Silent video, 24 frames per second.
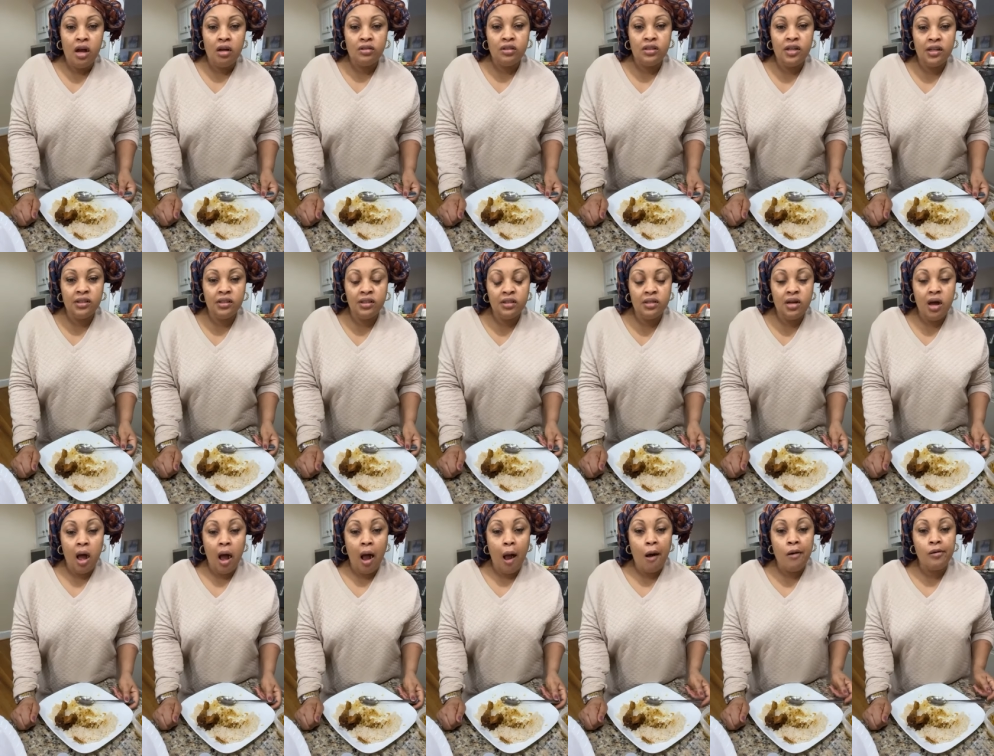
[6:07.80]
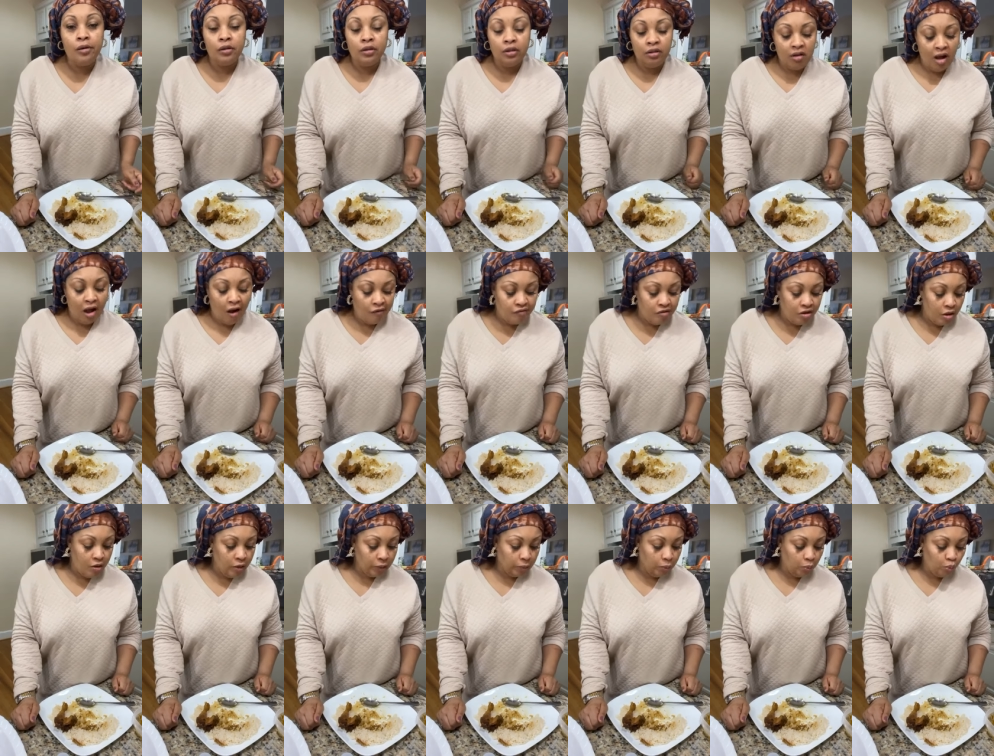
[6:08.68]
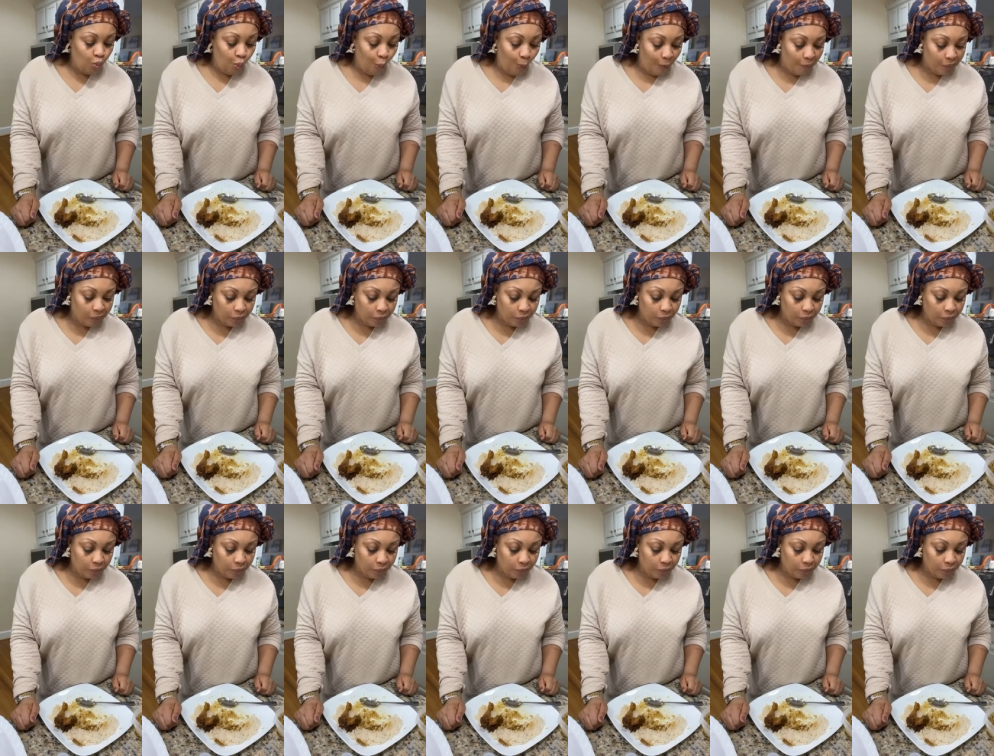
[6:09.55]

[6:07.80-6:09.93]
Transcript: Texas in the house. Good afternoon.